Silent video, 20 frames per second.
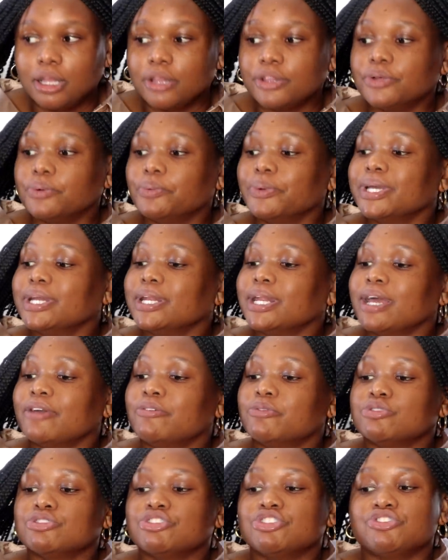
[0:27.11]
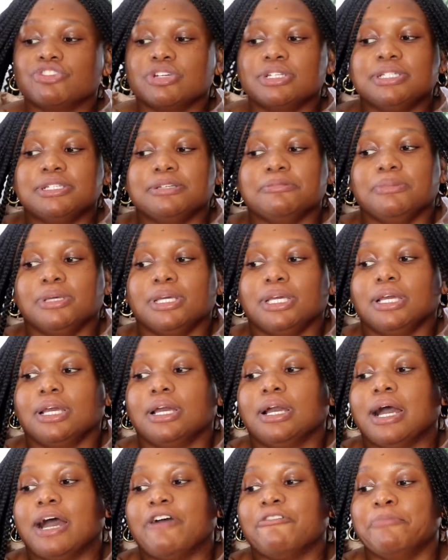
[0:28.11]
The wig life was stressing me.
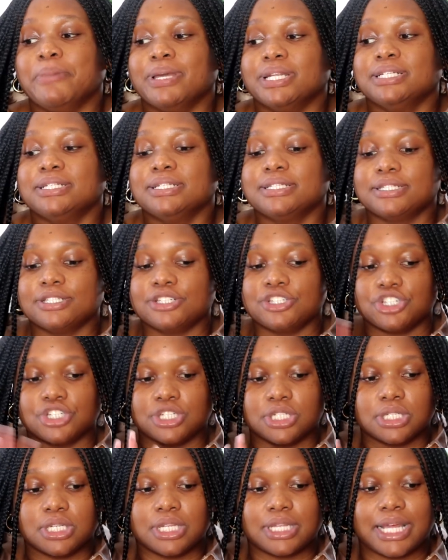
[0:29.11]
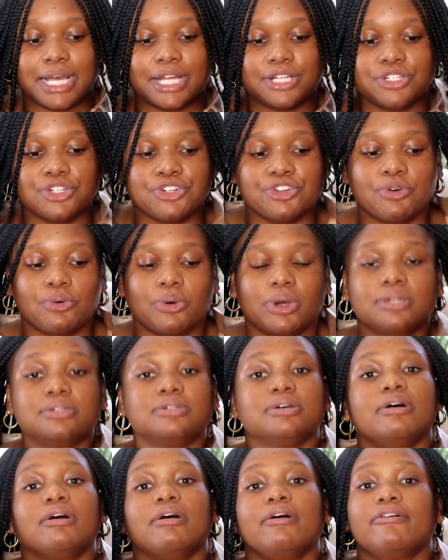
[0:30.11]
I've made a decision that, you know what,
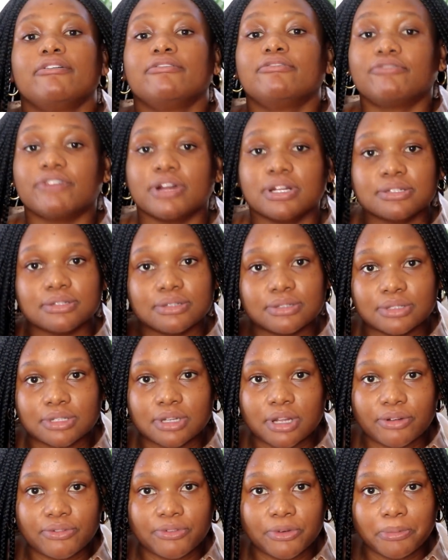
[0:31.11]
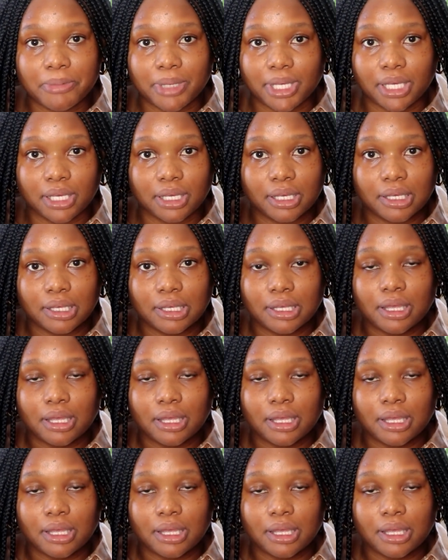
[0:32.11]
frontals are not for me.